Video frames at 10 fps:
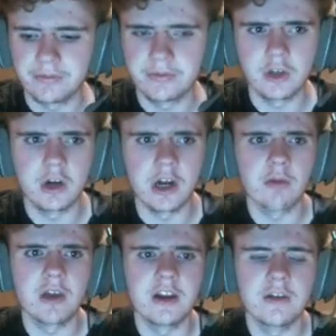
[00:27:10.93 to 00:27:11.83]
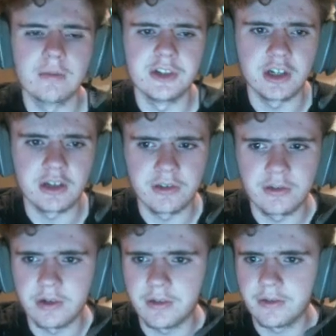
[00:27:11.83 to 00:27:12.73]
Or a red
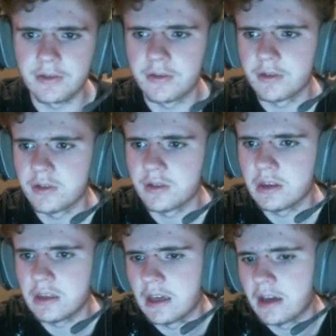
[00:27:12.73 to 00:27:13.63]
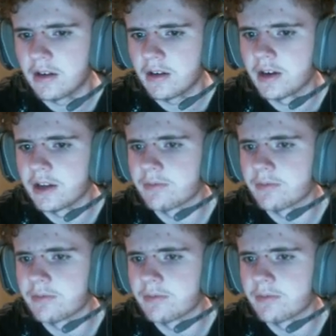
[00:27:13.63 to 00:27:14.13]
Majungasaurus. Yeah, alright.